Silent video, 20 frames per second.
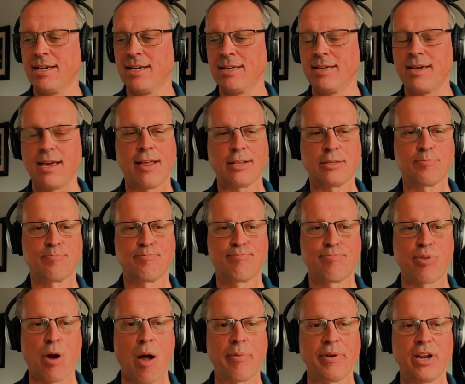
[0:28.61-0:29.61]
Yeah, that's
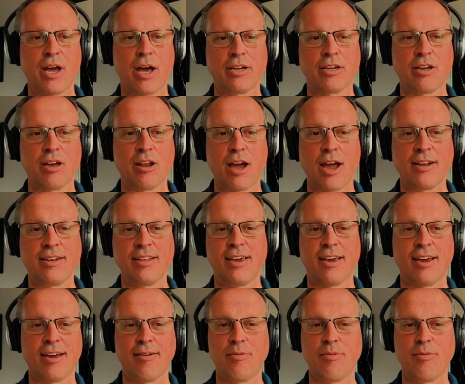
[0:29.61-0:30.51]
probably not a good idea.